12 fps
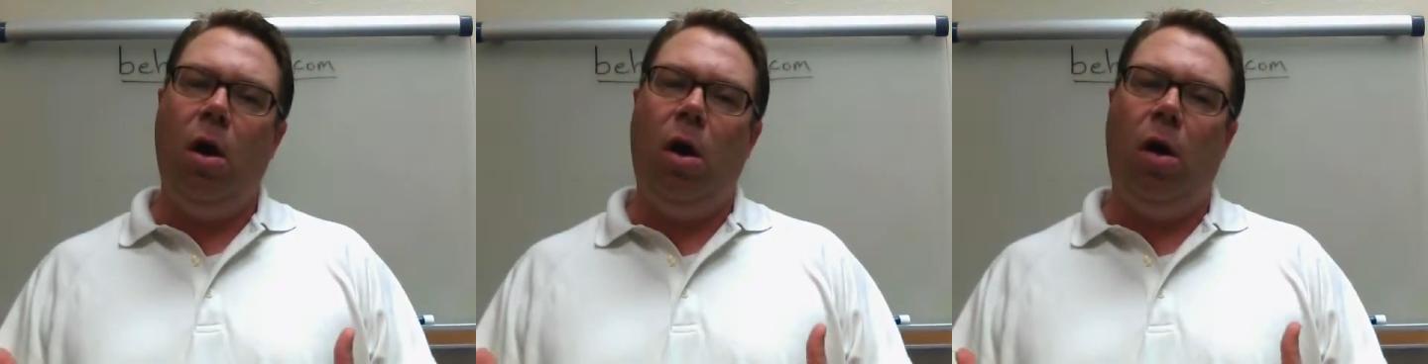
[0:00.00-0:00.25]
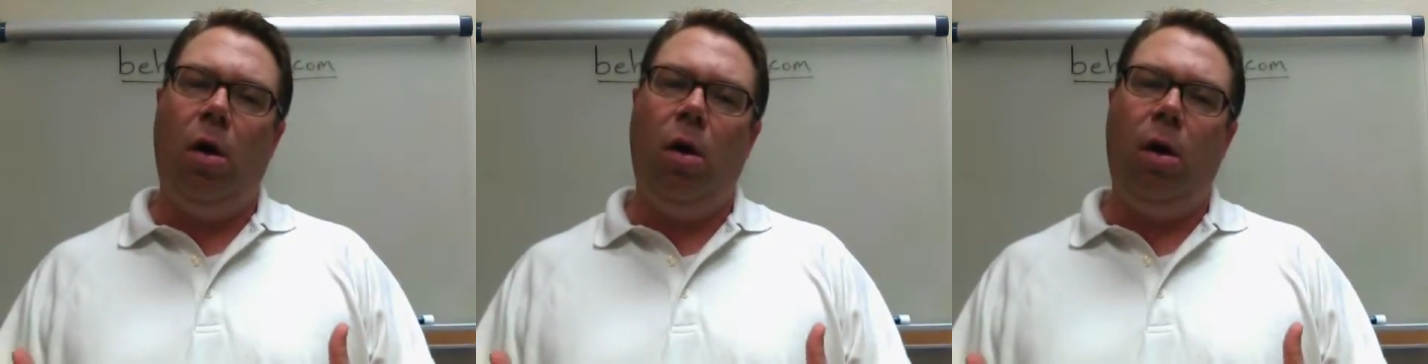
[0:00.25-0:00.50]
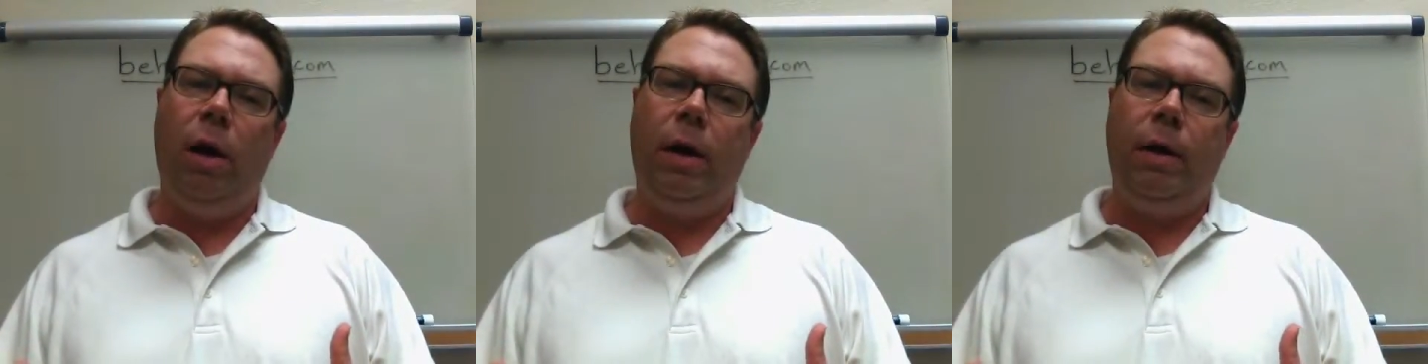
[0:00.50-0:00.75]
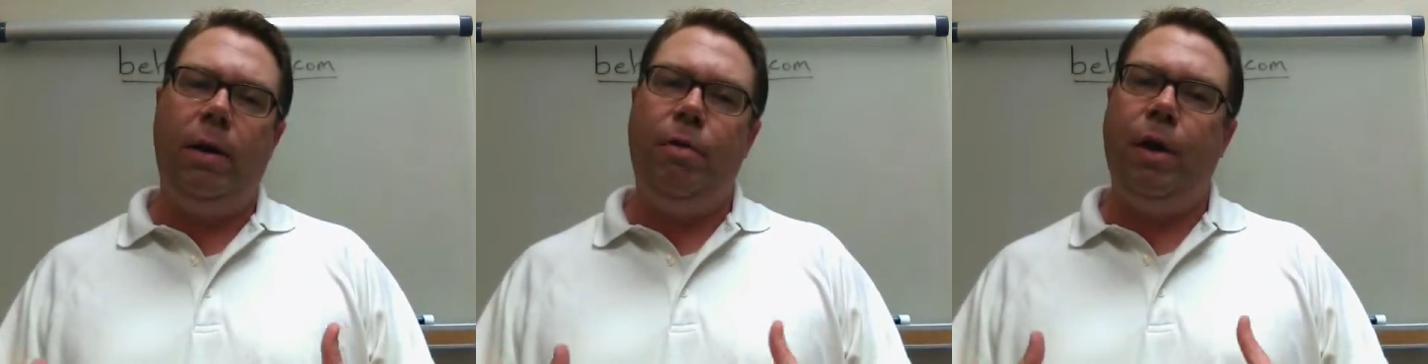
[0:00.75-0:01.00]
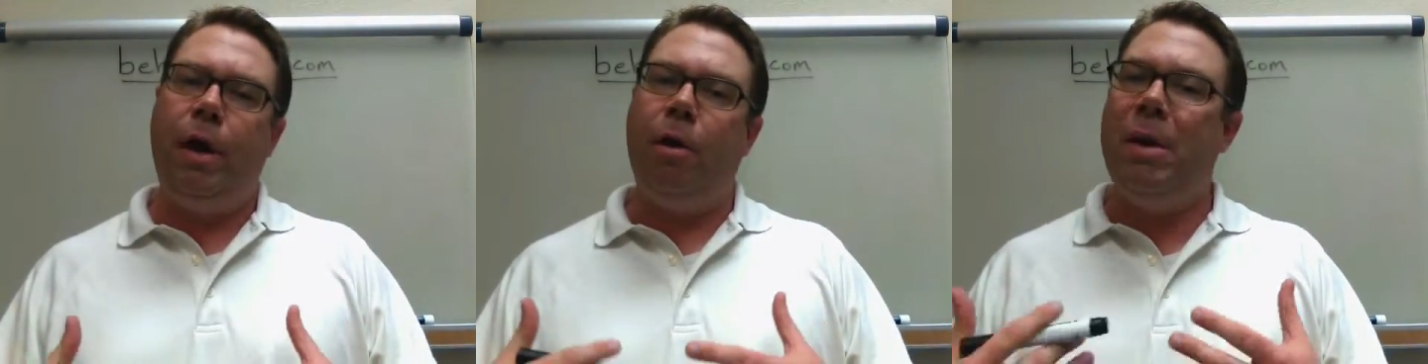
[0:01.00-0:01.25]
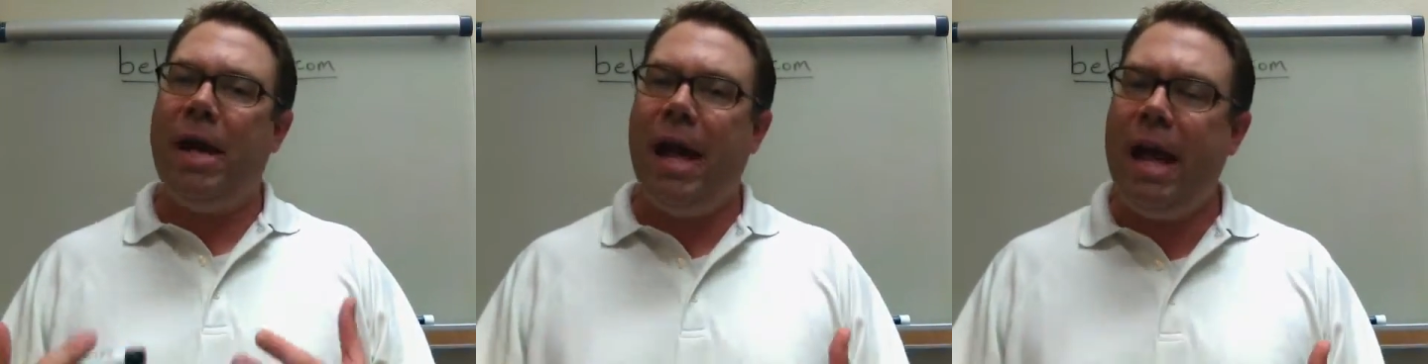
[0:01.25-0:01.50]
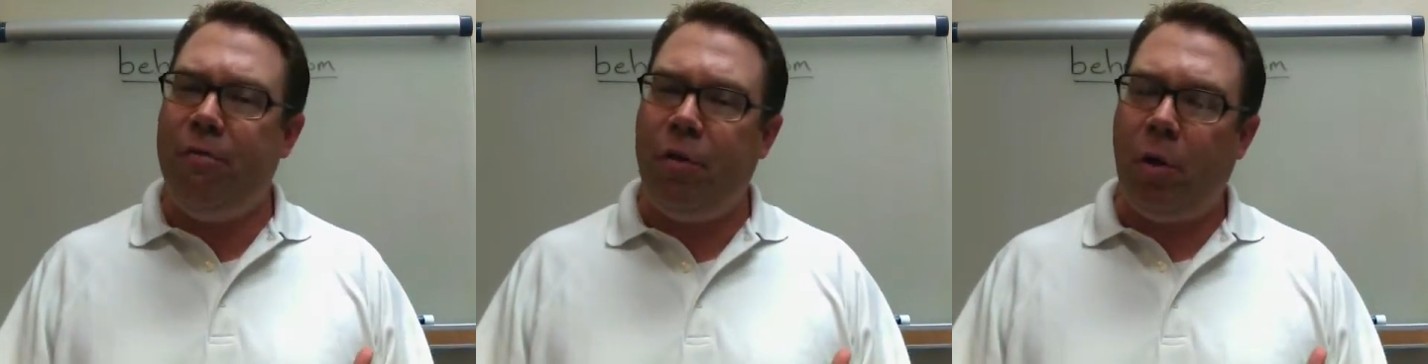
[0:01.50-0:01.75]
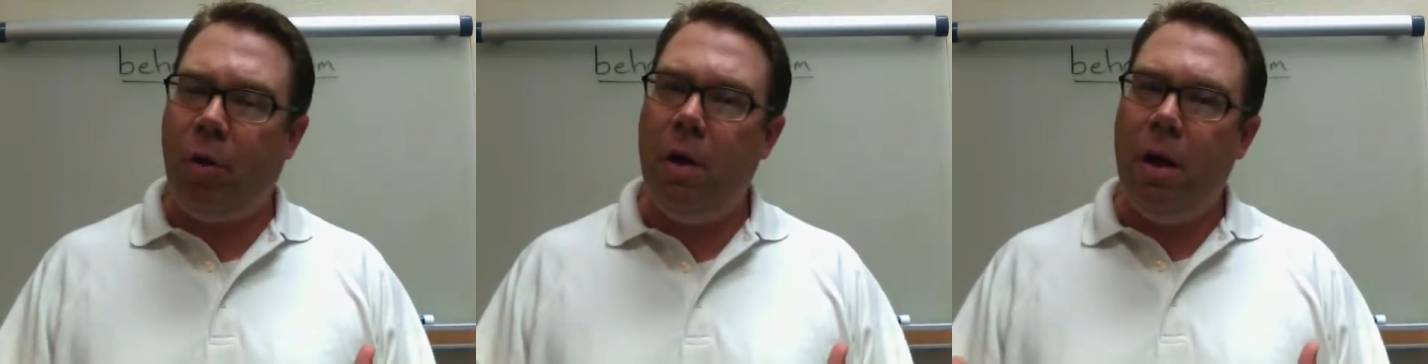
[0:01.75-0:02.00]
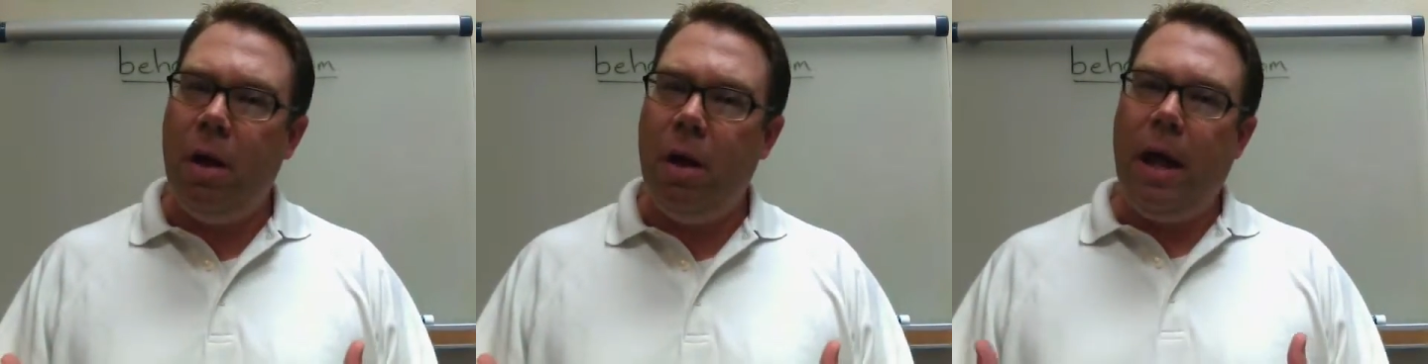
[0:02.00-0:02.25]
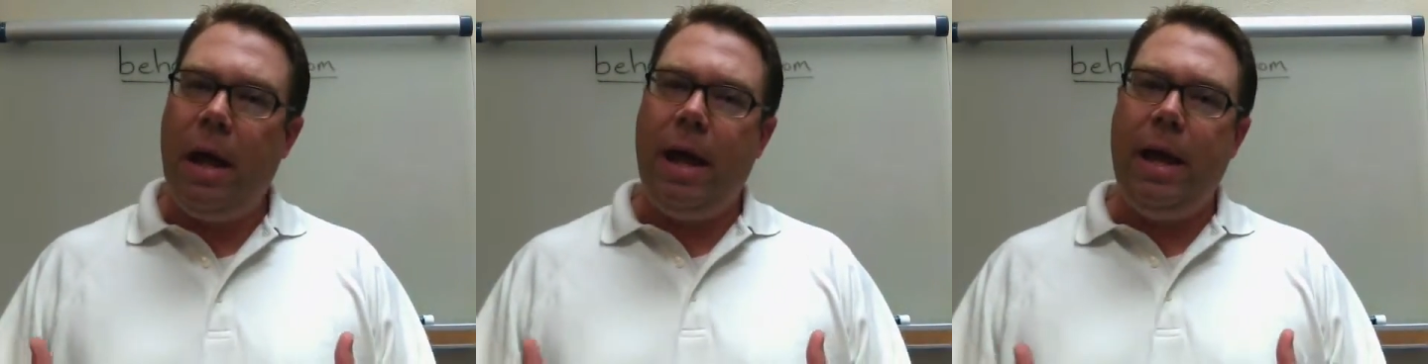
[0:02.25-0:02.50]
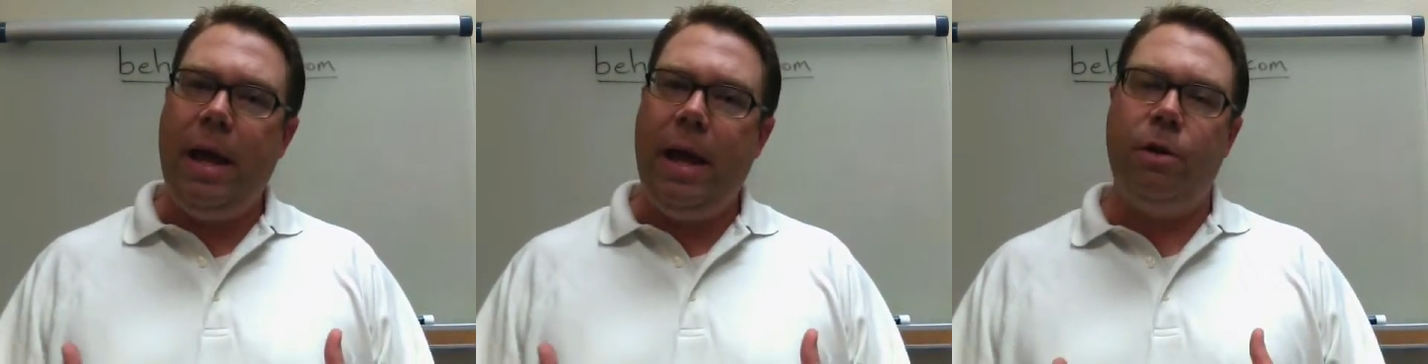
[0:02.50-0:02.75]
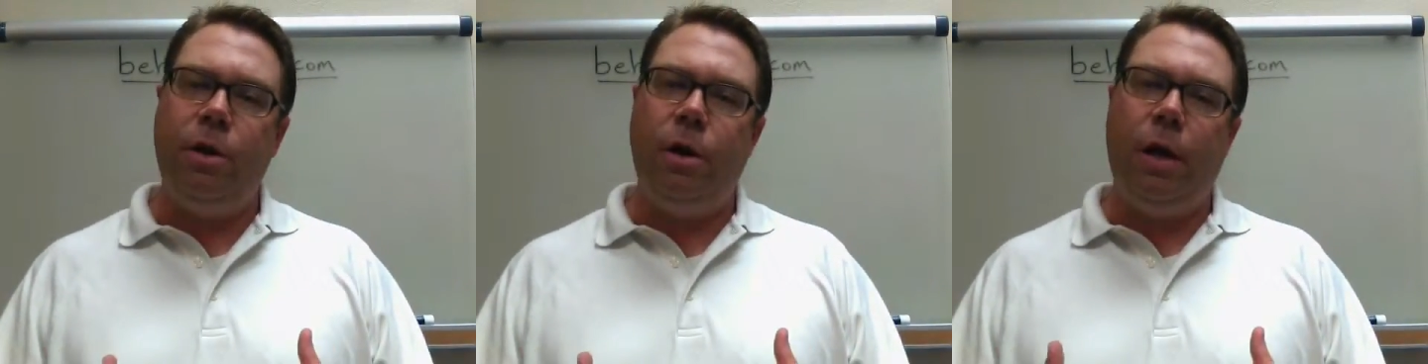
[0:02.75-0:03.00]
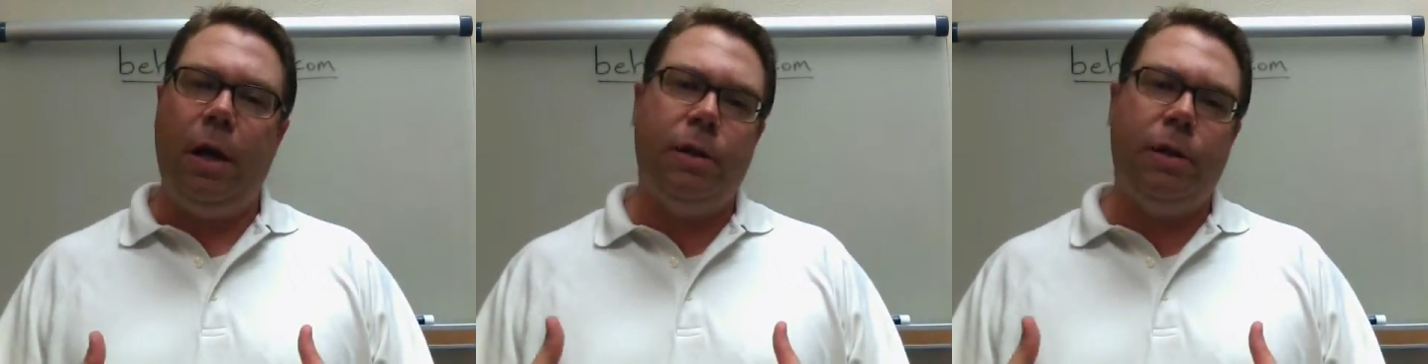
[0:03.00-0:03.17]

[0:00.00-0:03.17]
on their behavior and